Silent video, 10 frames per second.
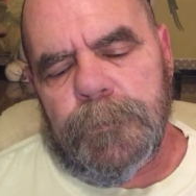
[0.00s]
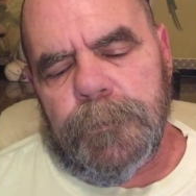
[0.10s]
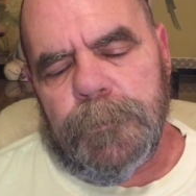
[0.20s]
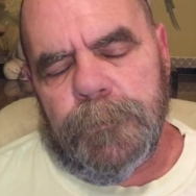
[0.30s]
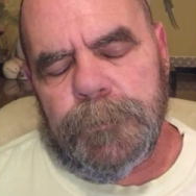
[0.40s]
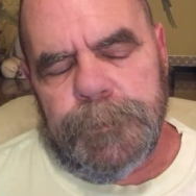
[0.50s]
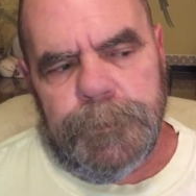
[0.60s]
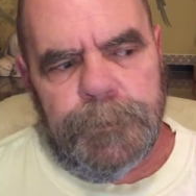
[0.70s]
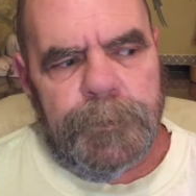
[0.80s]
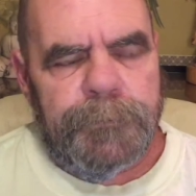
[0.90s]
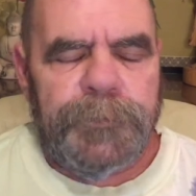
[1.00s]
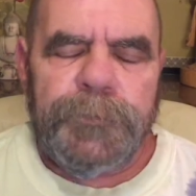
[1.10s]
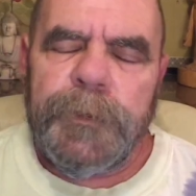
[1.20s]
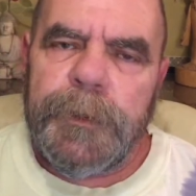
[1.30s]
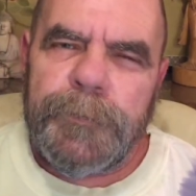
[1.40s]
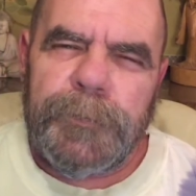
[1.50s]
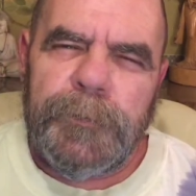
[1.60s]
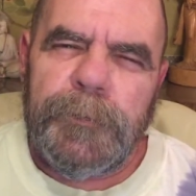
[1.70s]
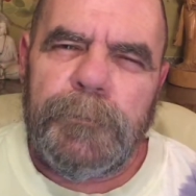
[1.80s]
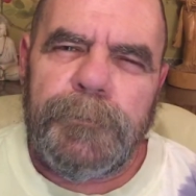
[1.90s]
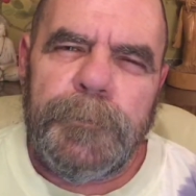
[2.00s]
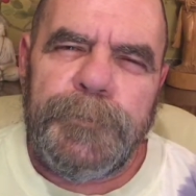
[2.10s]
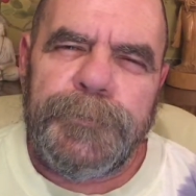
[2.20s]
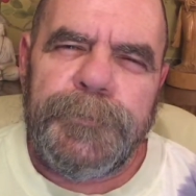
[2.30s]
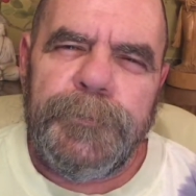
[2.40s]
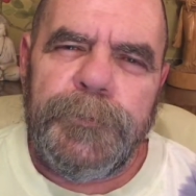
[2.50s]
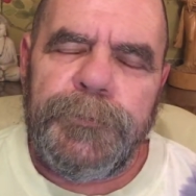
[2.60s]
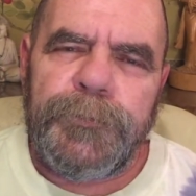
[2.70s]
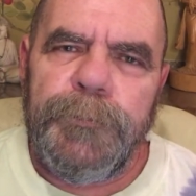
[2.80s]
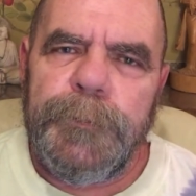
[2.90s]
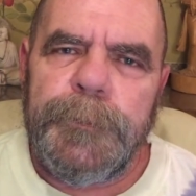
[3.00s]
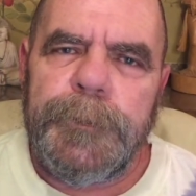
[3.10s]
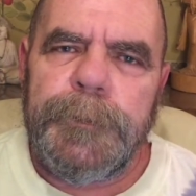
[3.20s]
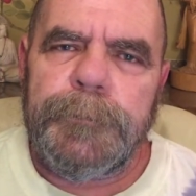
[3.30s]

On hearing of his death, it rippled through this community.